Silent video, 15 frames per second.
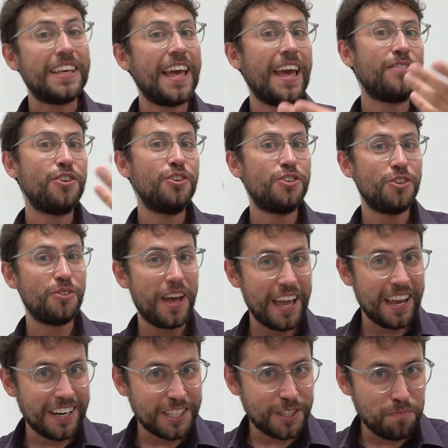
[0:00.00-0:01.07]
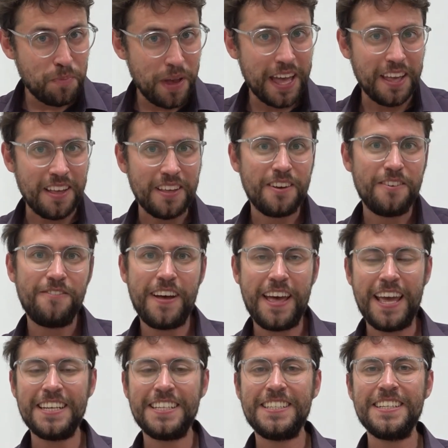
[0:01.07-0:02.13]
If you do English B, for
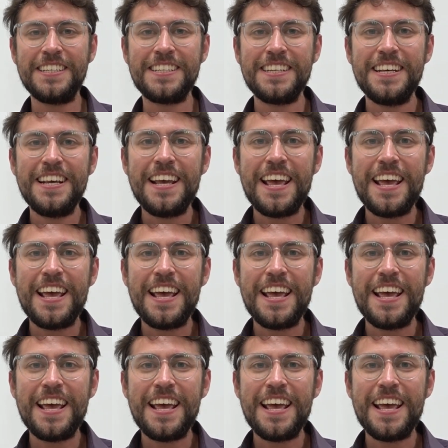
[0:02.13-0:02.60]
instance,